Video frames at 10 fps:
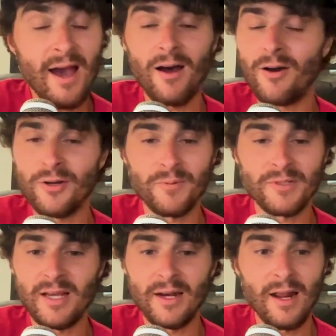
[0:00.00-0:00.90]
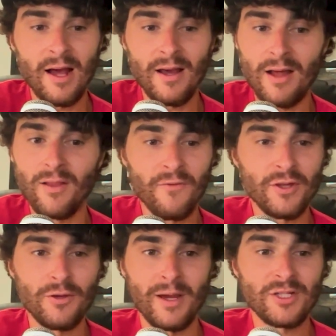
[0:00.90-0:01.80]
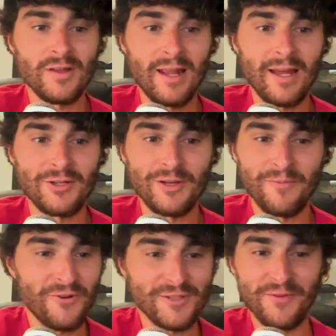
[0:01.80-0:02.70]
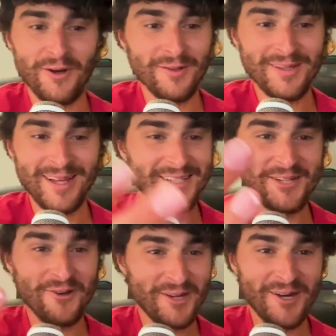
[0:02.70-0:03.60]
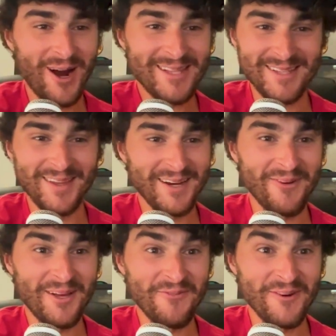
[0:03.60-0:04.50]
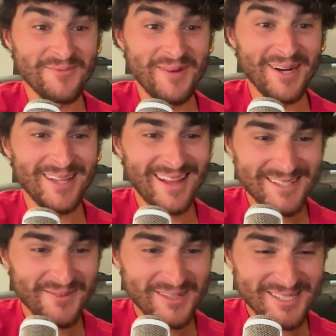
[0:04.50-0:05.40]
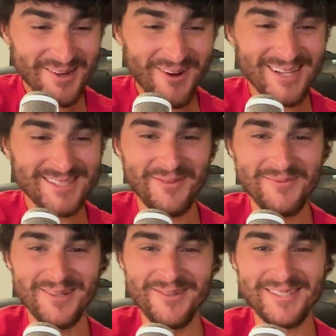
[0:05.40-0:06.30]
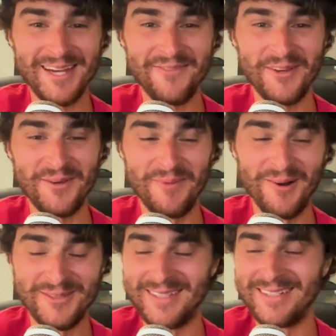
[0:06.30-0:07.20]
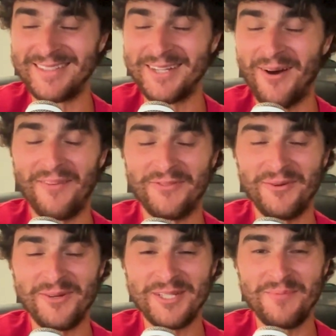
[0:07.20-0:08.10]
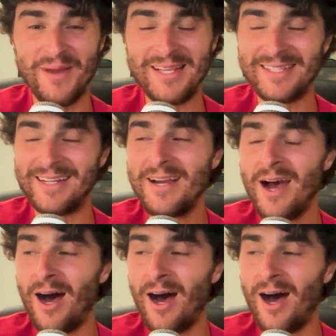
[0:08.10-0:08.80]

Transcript: 100%. And I love that you mentioned that, Angela. And first of all, like, Joe, congrats on like running your first marathon. That's going to be so awesome. I'm so excited for you both to go after it, which is amazing.